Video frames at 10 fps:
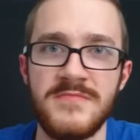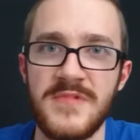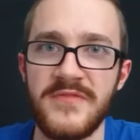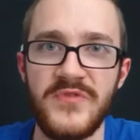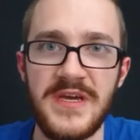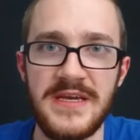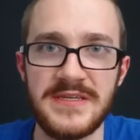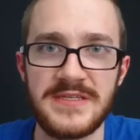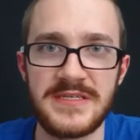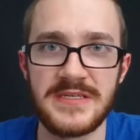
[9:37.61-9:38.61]
of
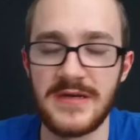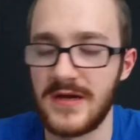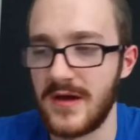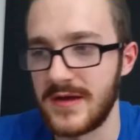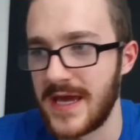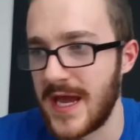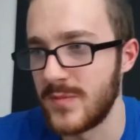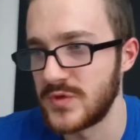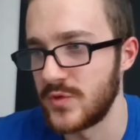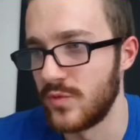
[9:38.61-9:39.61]
these uh, games
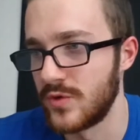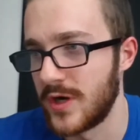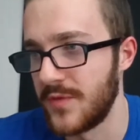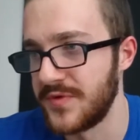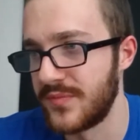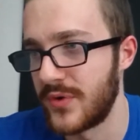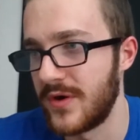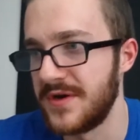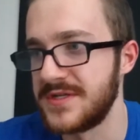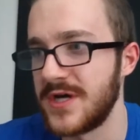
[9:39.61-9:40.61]
could walk home with a prize.